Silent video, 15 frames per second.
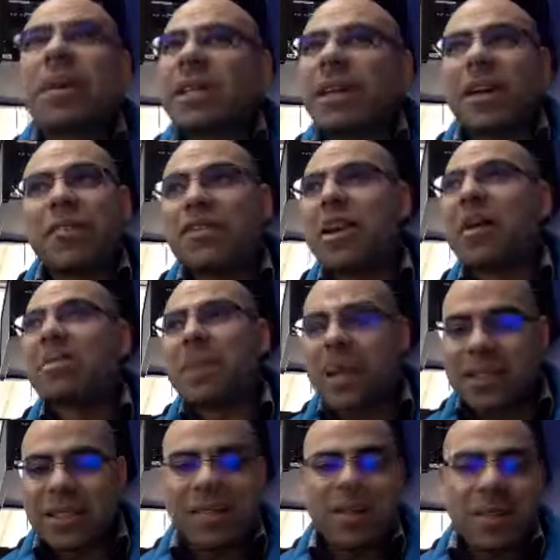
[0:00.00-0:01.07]
but the F sharp
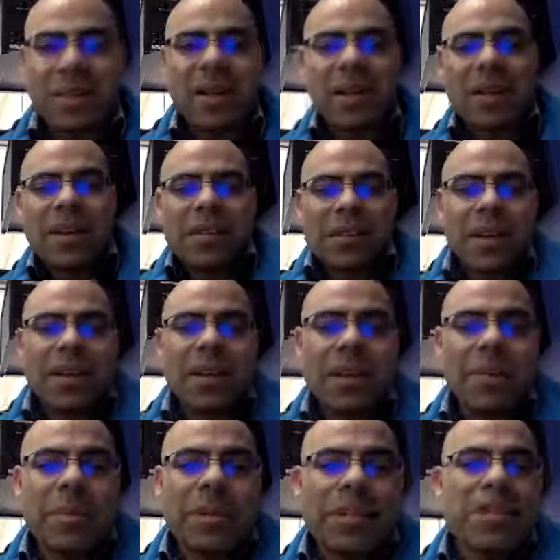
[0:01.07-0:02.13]
doesn't. So
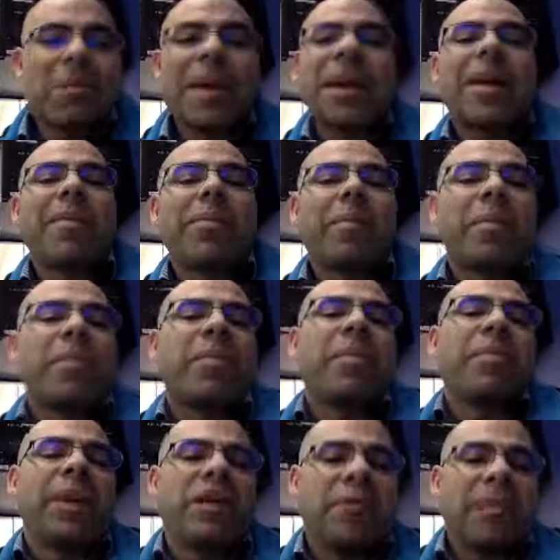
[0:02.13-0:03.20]
let me just make up a
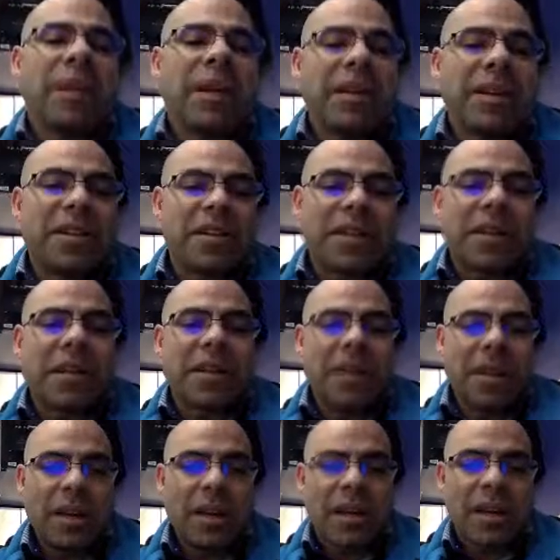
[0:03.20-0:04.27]
bit of a melody.
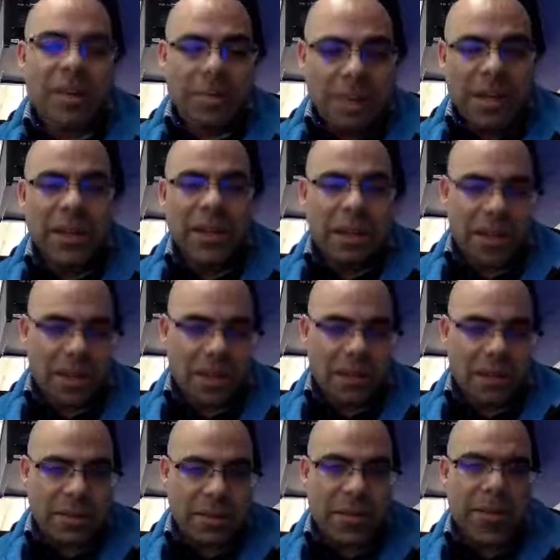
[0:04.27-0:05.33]
G, A, B,
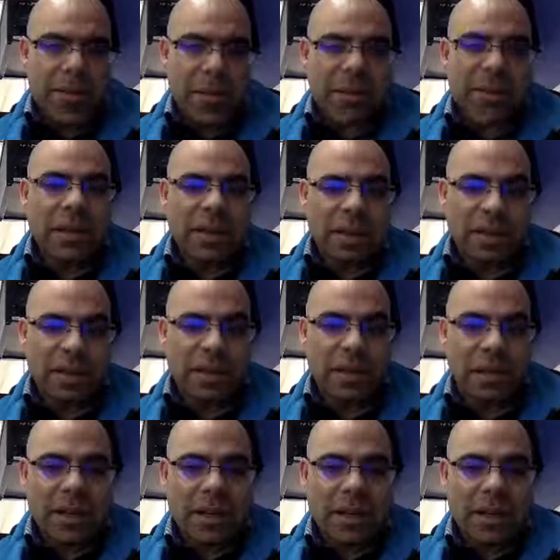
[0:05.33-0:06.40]
da da da
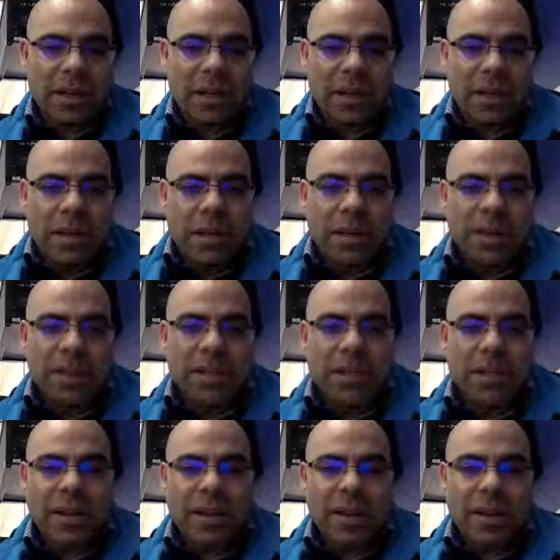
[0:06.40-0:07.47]
da. Let's
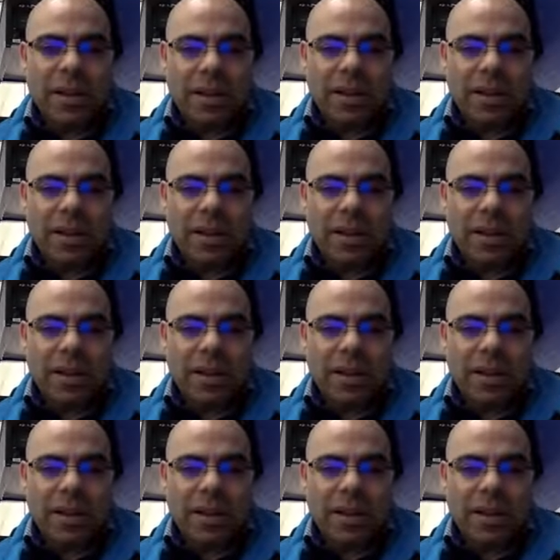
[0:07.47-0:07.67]
go